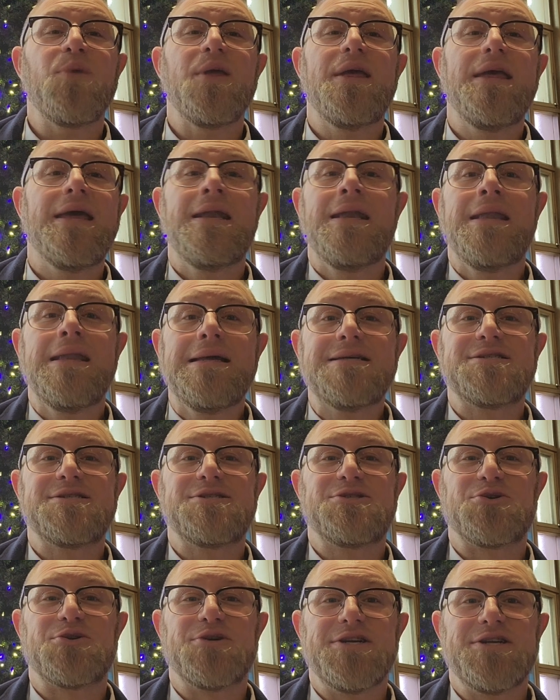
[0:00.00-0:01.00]
in this
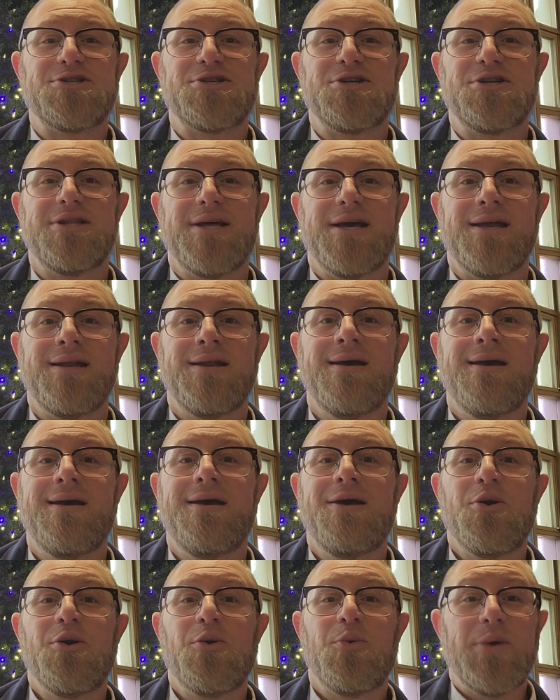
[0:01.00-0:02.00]
tradition, then,
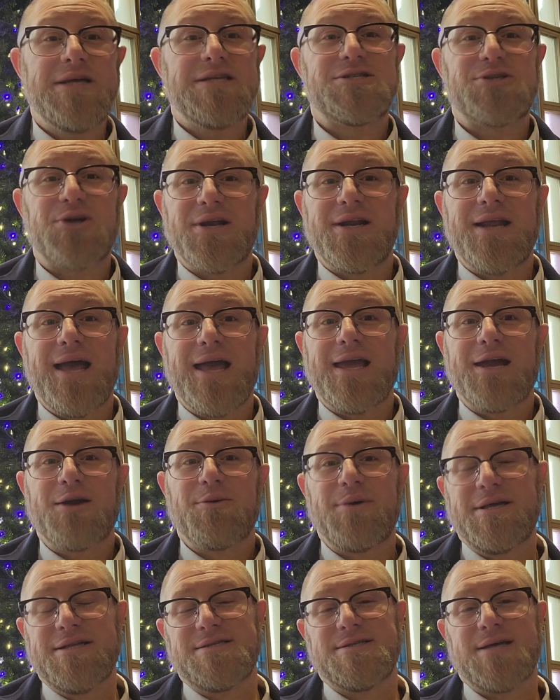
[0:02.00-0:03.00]
we started hanging
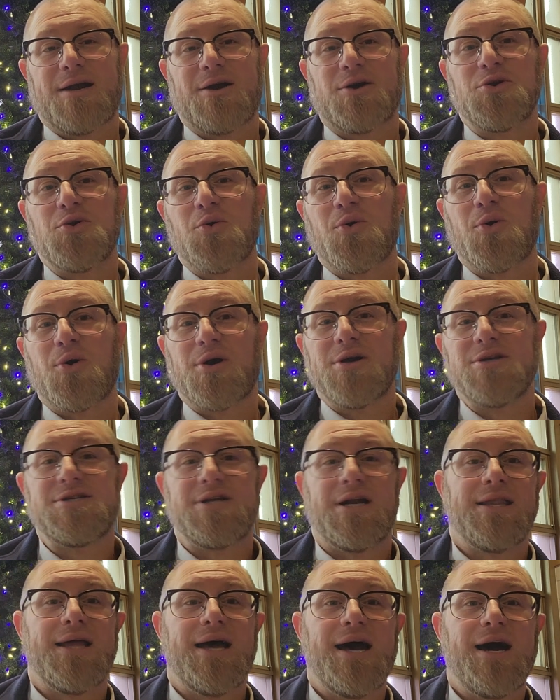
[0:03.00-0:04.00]
wreaths on our doors
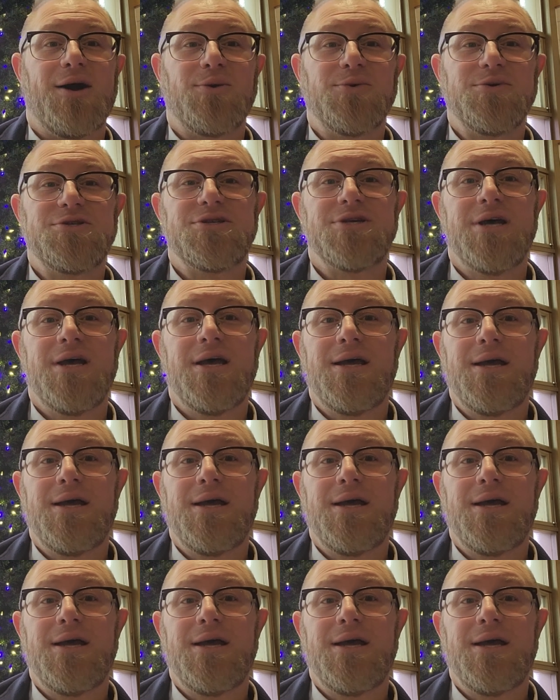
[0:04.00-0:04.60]
and on the house.